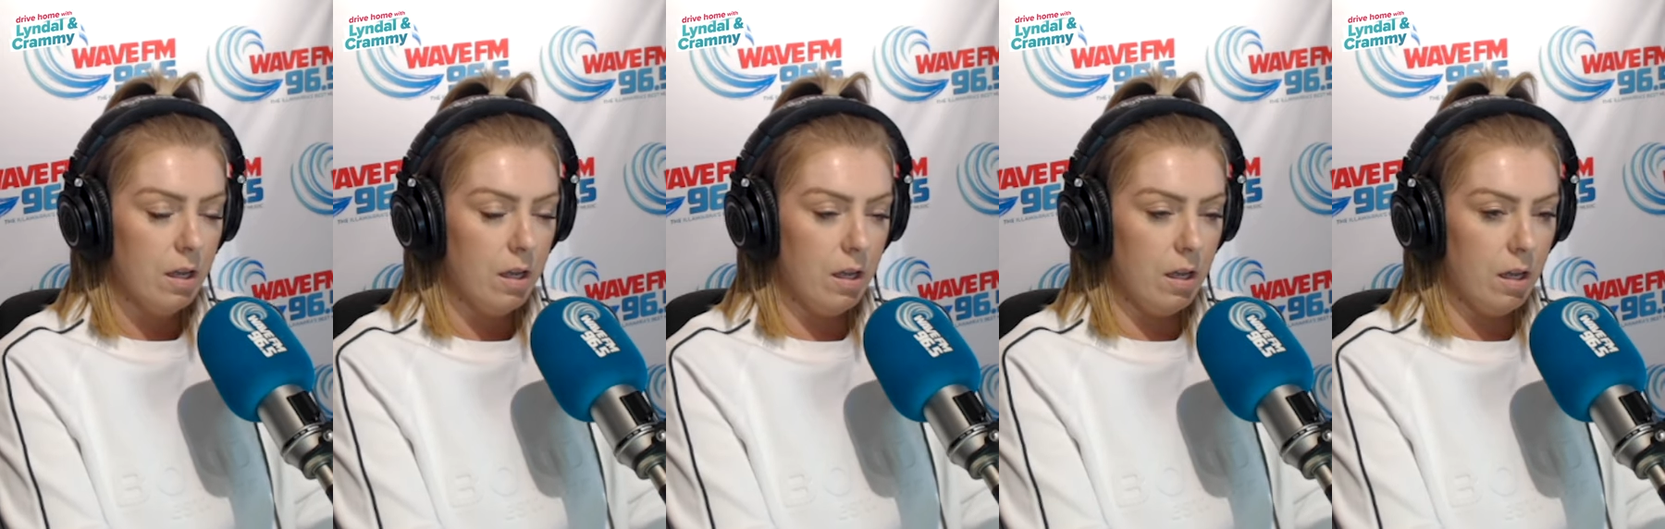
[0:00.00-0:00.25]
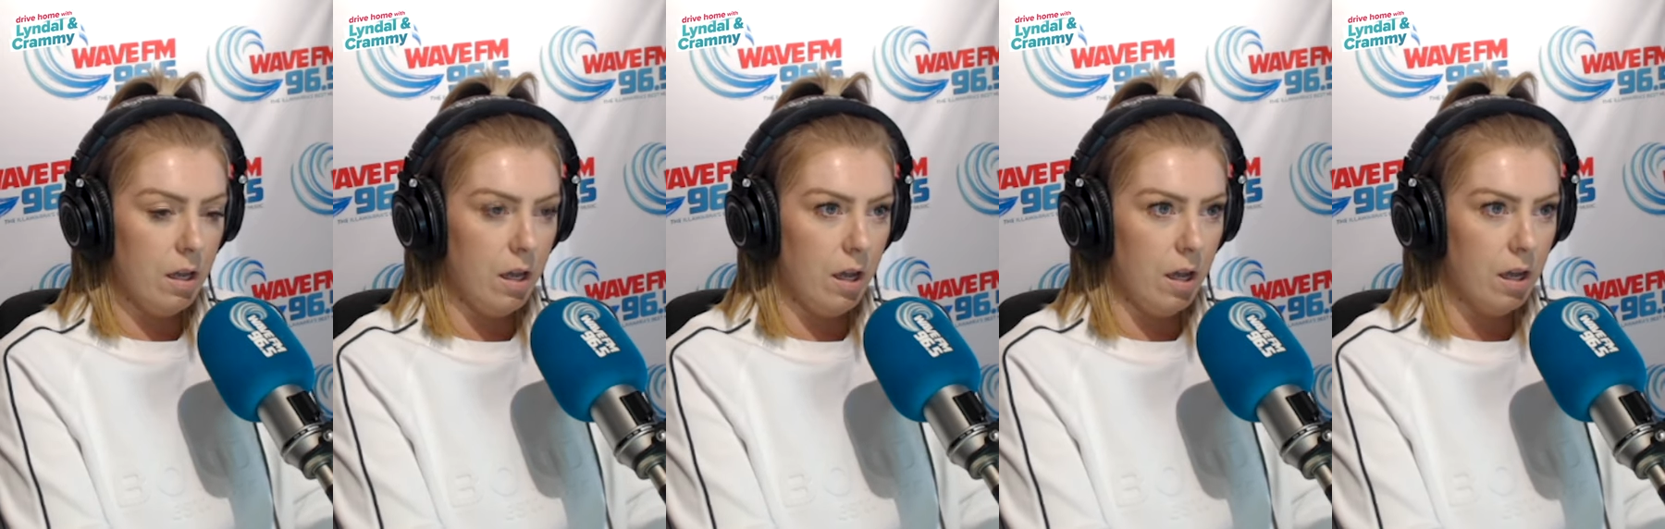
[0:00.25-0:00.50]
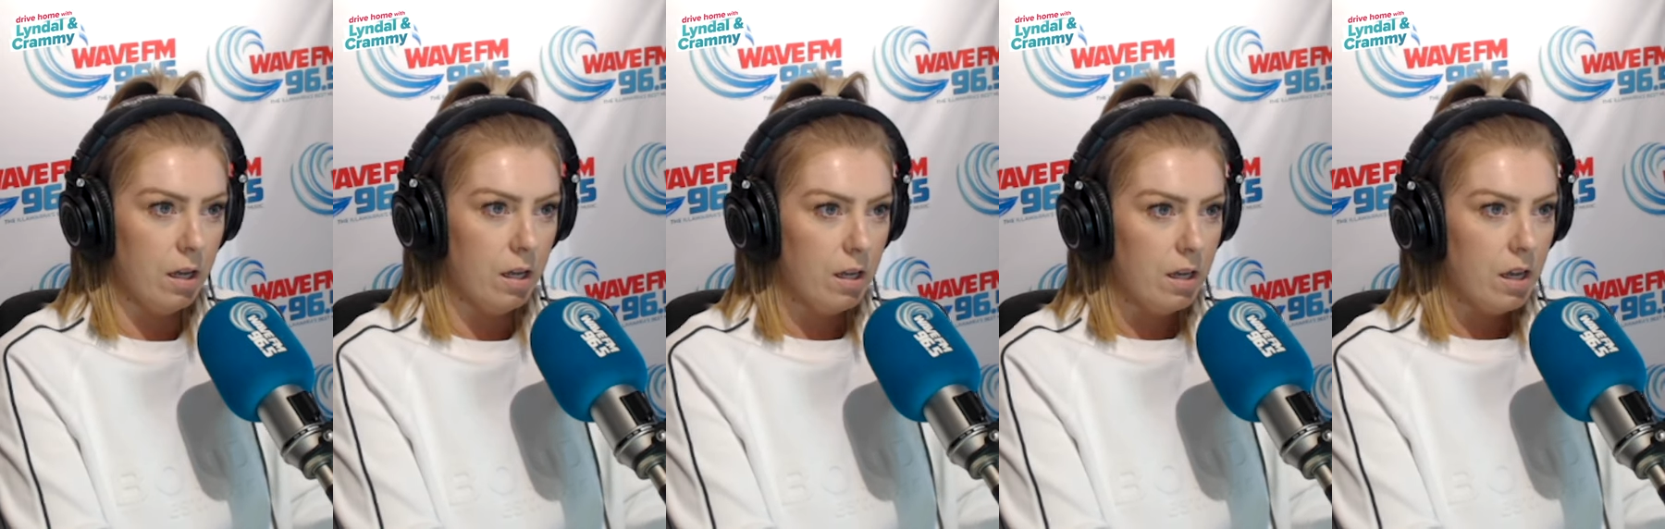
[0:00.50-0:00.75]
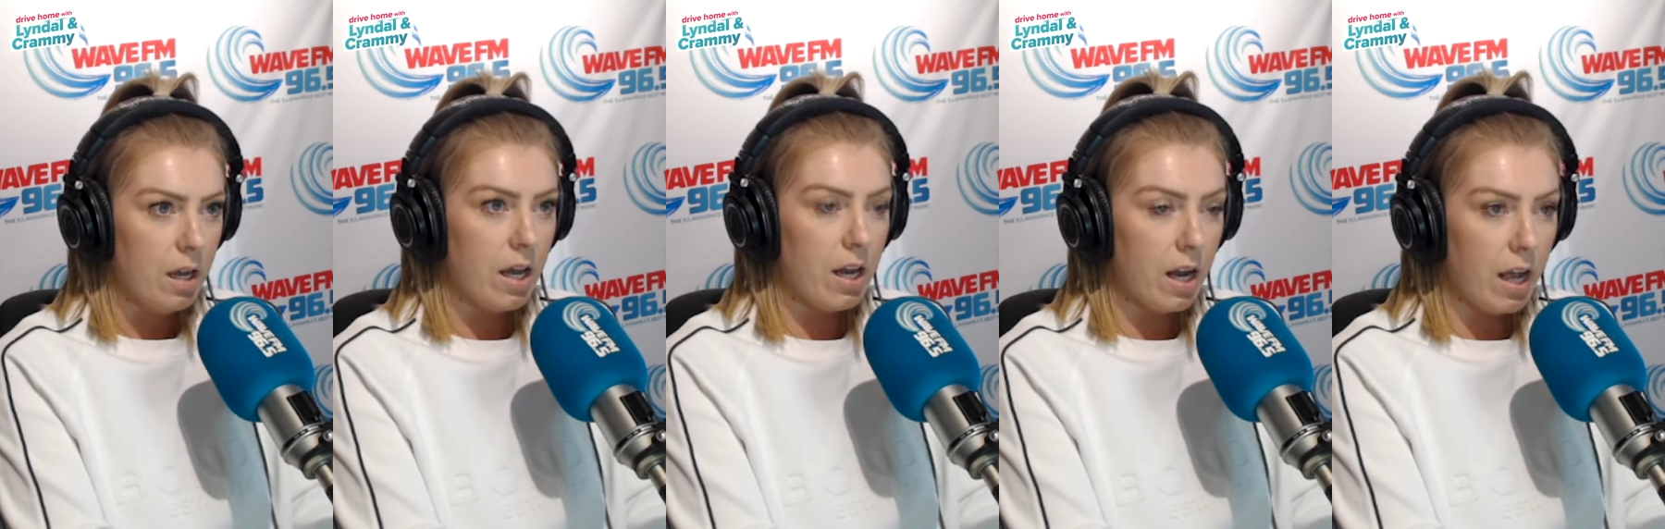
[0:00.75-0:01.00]
ugh,
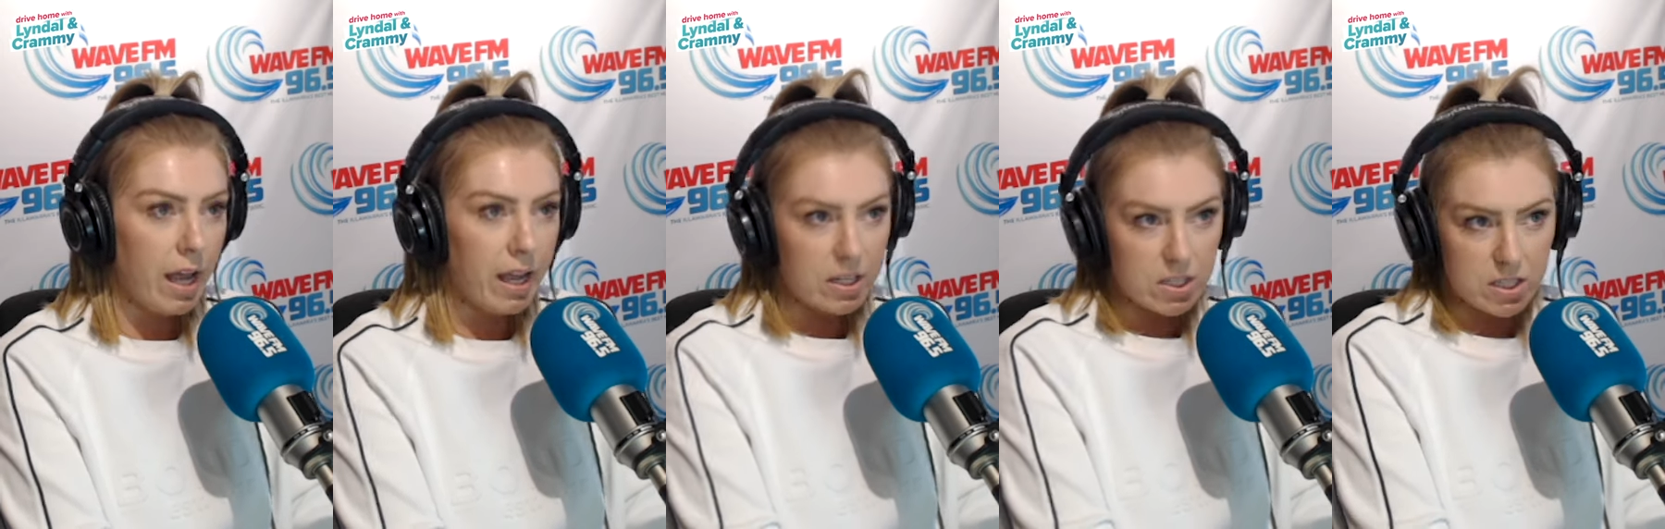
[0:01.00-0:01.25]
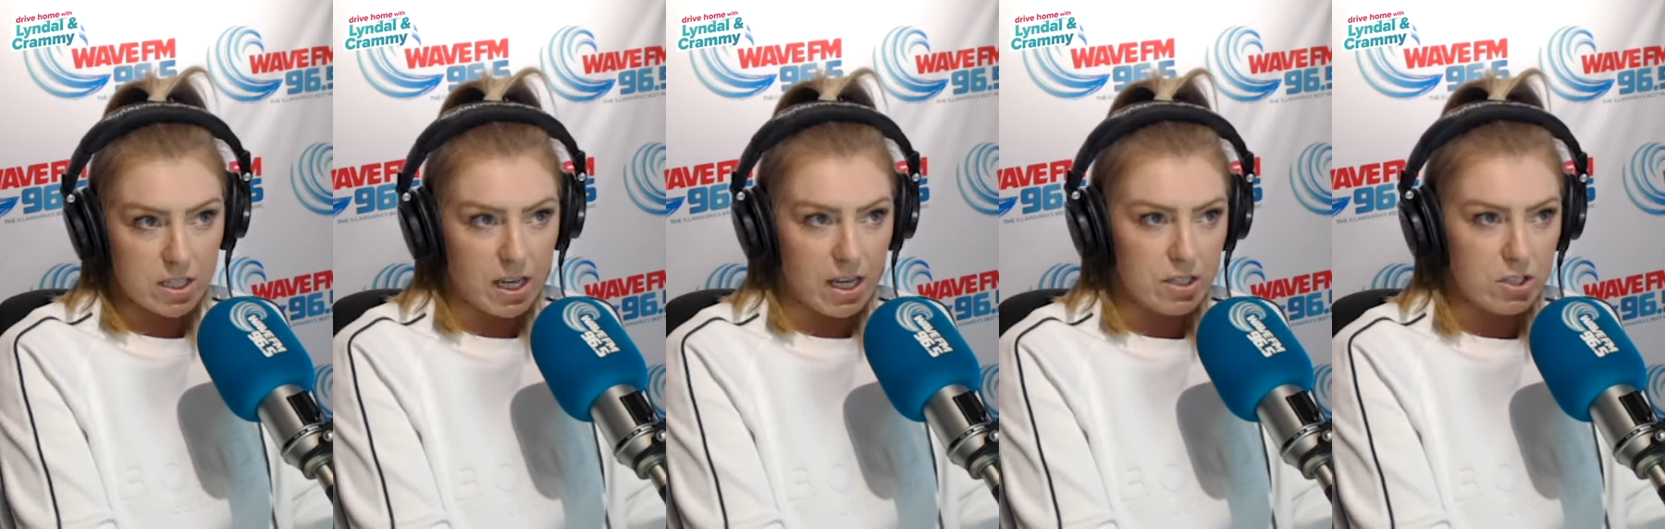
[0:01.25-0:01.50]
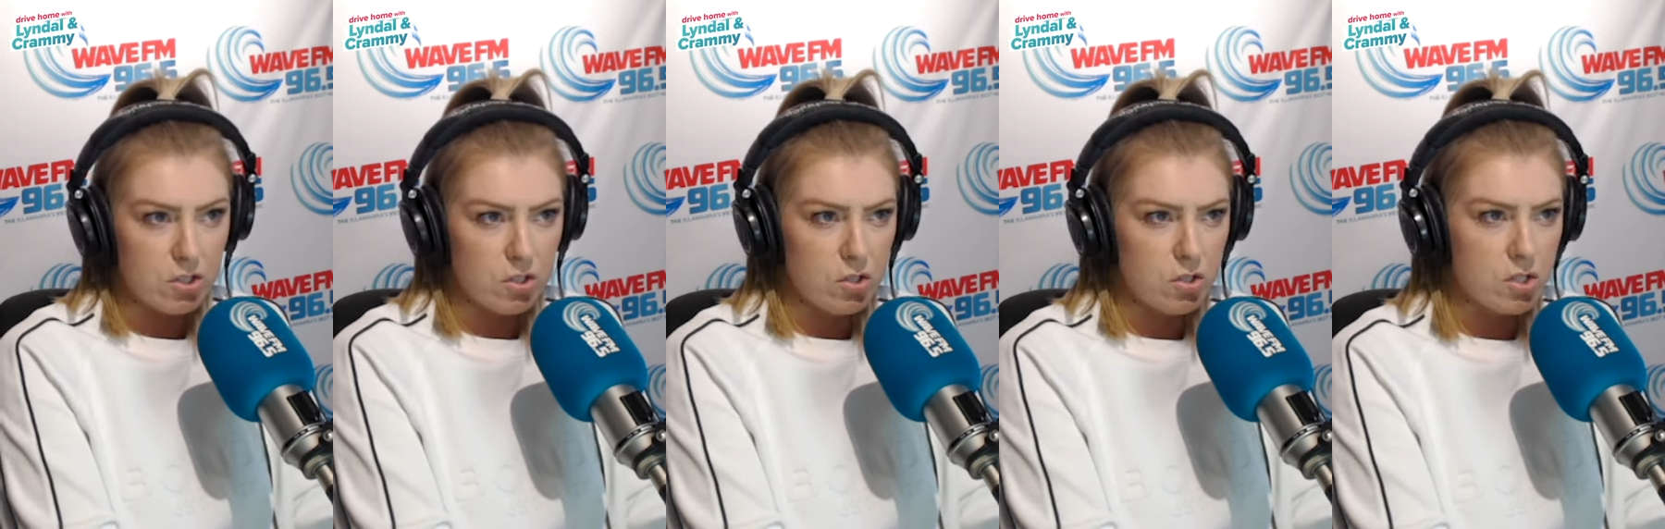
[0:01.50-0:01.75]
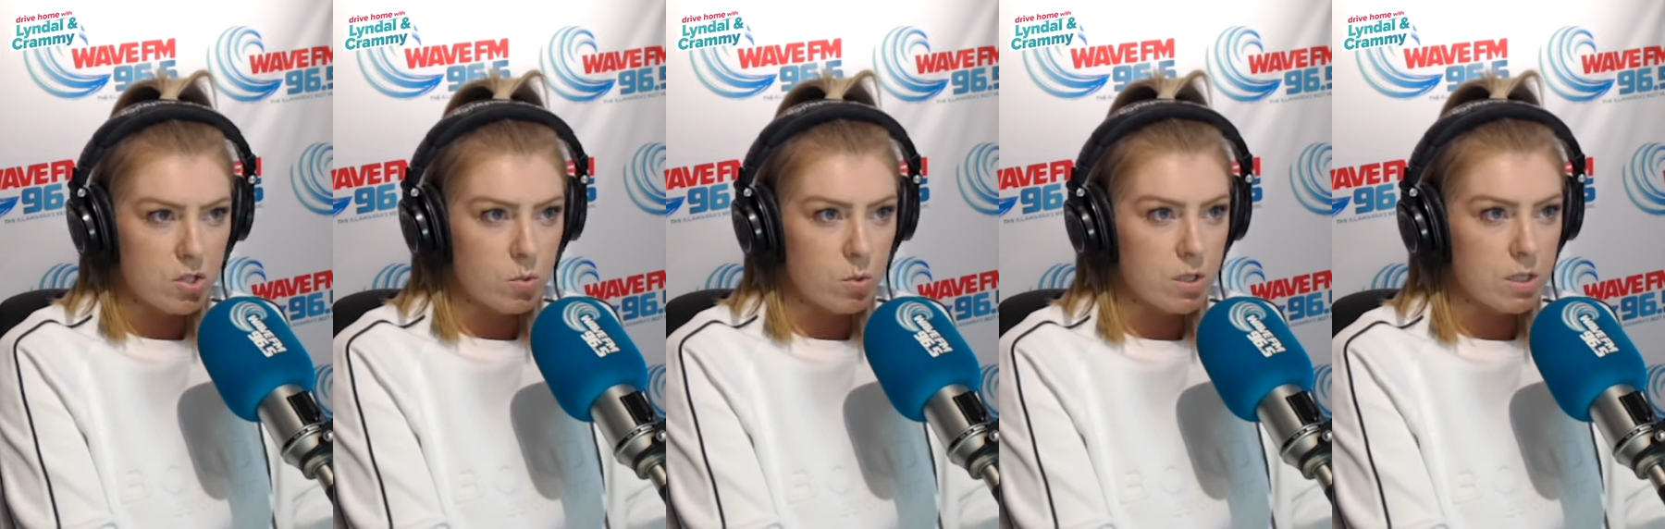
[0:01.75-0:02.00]
and I actually had to
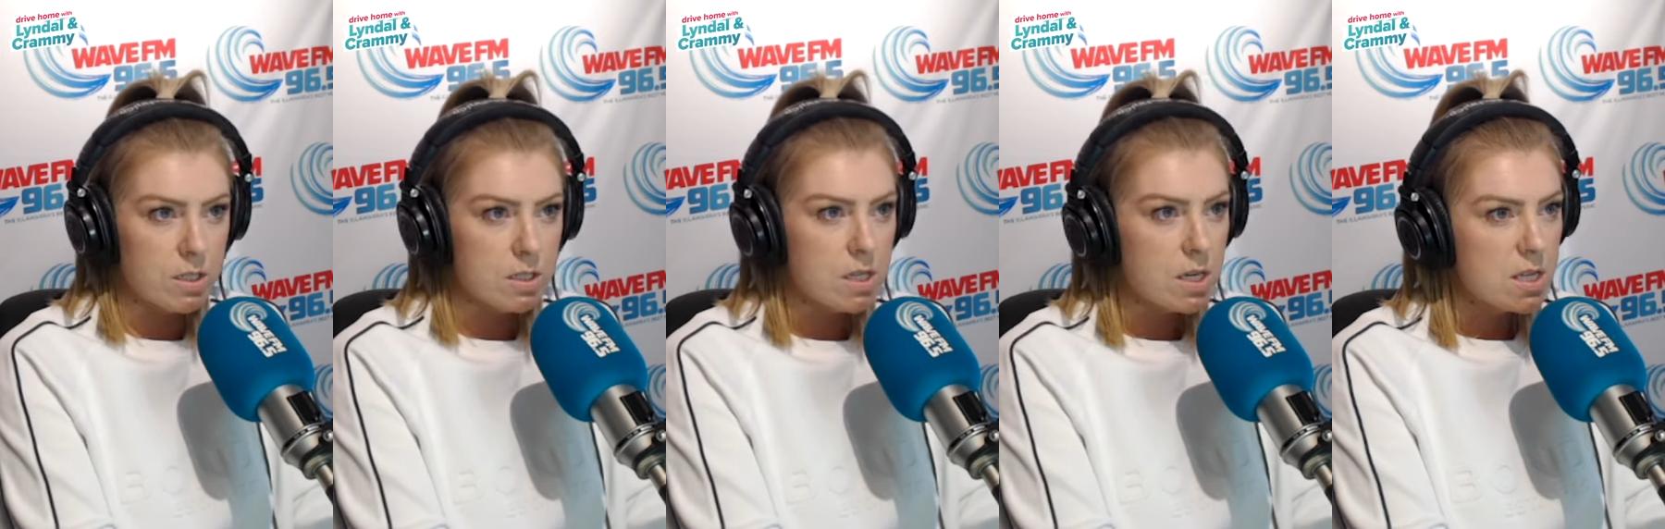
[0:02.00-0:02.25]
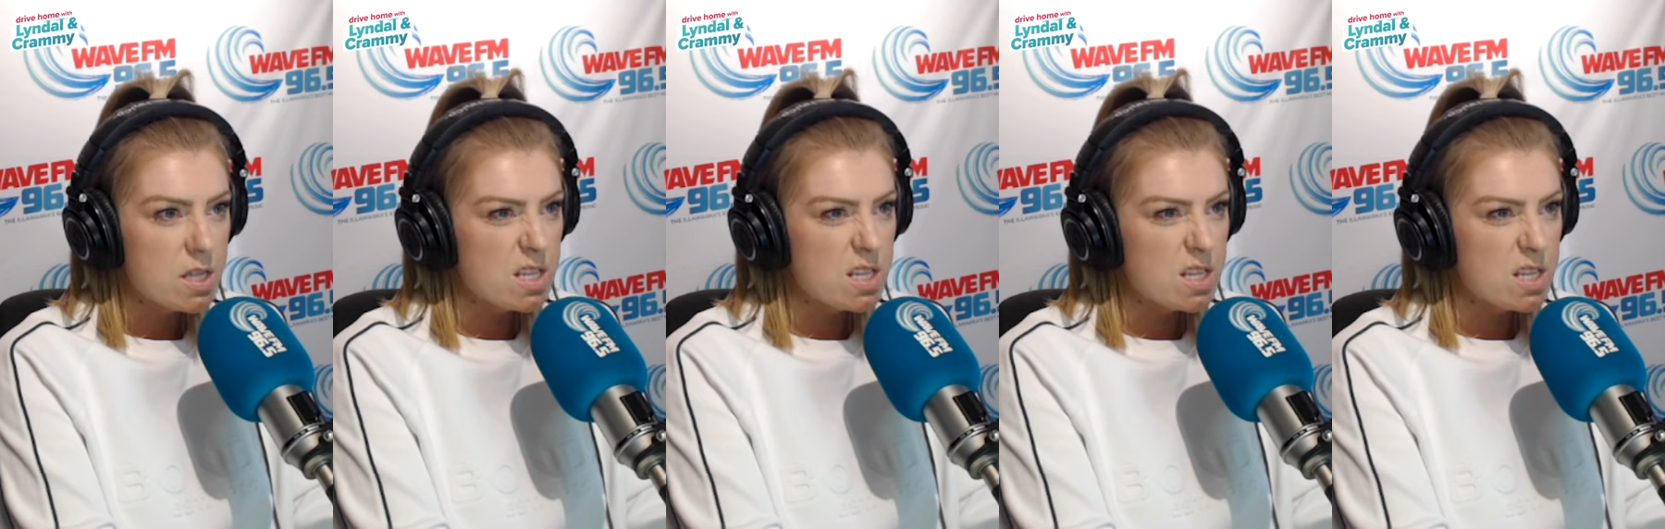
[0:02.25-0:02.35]
use the words,